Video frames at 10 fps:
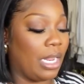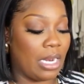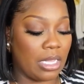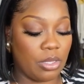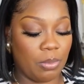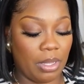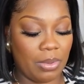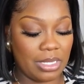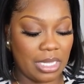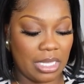they're not too big
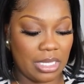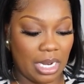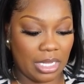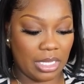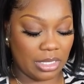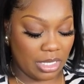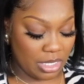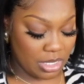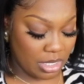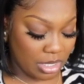what size did I get
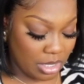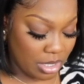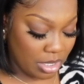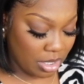these in